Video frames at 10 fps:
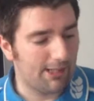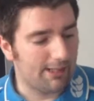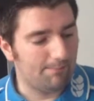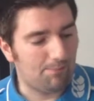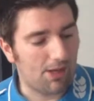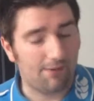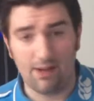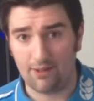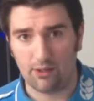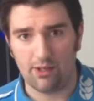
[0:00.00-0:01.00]
but I've
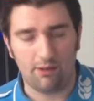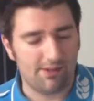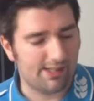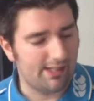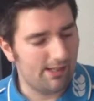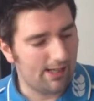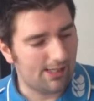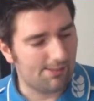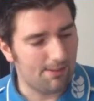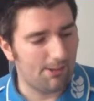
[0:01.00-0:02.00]
never got it obviously,
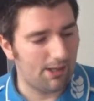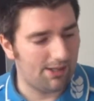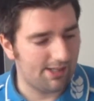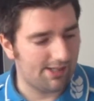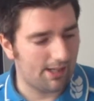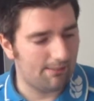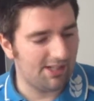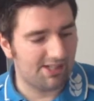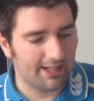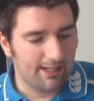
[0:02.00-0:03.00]
hence me buying this
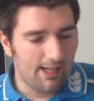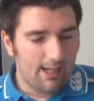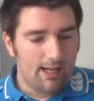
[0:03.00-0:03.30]
listing.